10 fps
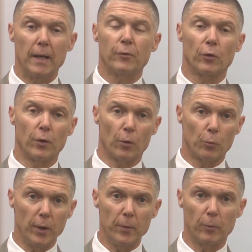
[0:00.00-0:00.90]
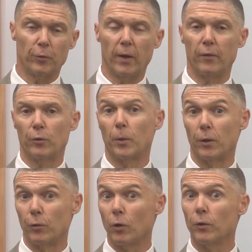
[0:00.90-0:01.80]
So there are premium savings,
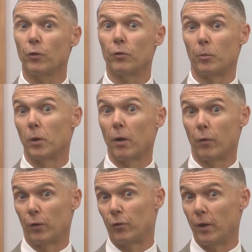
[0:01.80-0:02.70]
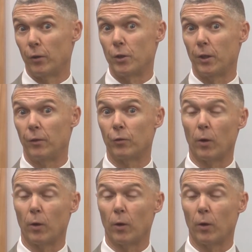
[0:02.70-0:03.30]
but there's also some coverage synergies.